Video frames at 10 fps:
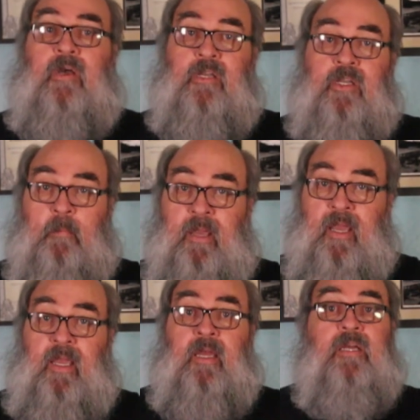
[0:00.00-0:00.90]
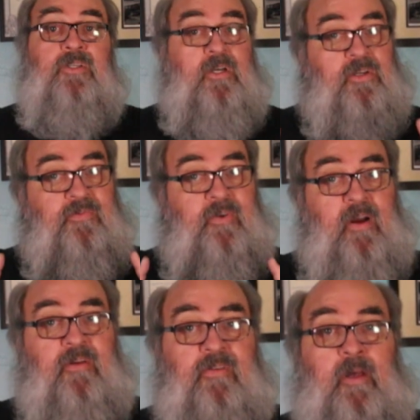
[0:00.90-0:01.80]
To me, she looks
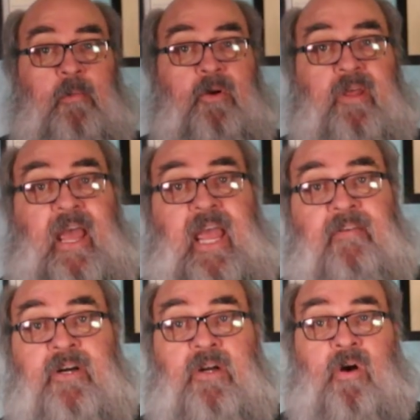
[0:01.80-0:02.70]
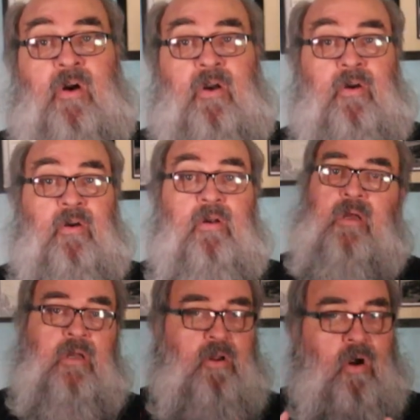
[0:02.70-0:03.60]
very similar to Ava Gardner.
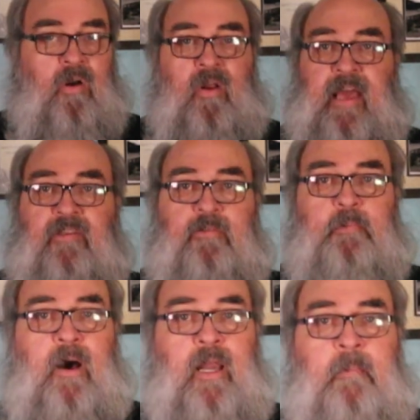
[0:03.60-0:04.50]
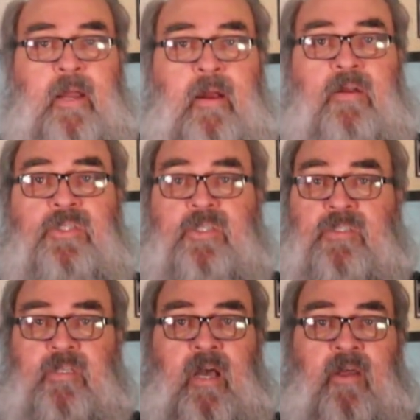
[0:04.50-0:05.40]
Gardner had a spotty marriage to
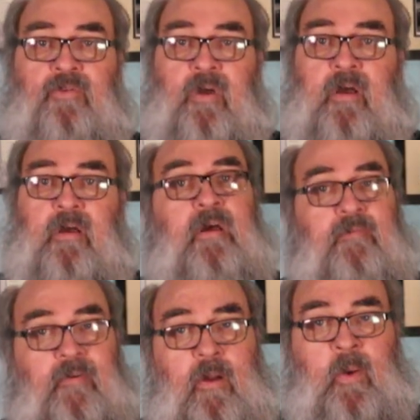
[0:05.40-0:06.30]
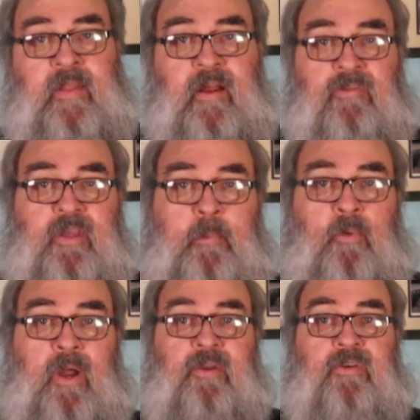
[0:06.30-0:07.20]
Sinatra. Following their
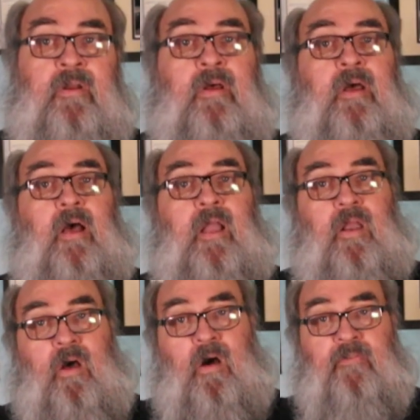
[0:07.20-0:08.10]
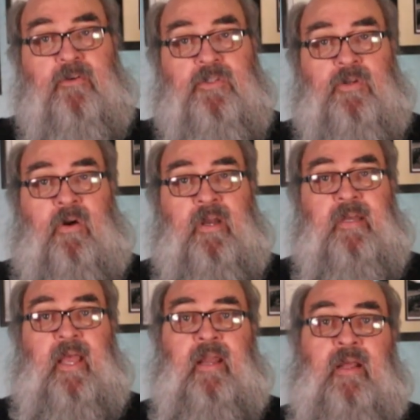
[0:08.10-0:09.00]
separation, Lawford started
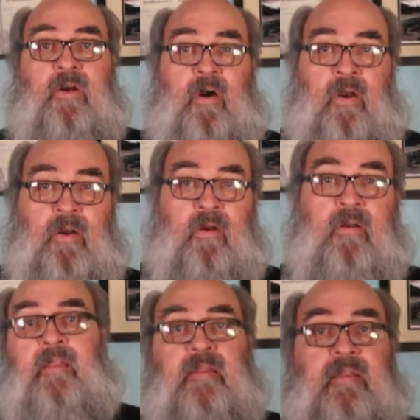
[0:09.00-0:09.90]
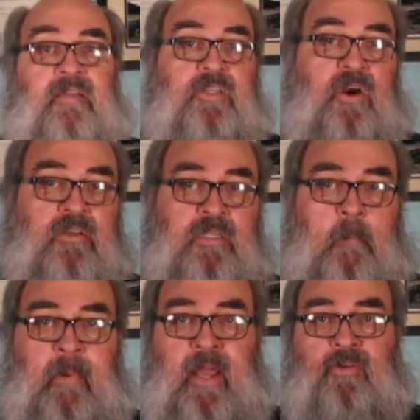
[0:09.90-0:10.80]
dating Gardner. This caused a
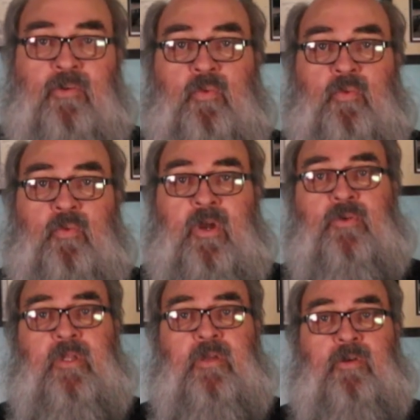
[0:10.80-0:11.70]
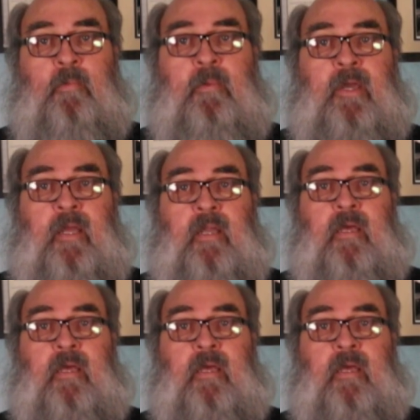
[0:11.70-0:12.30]
major rift between the two men.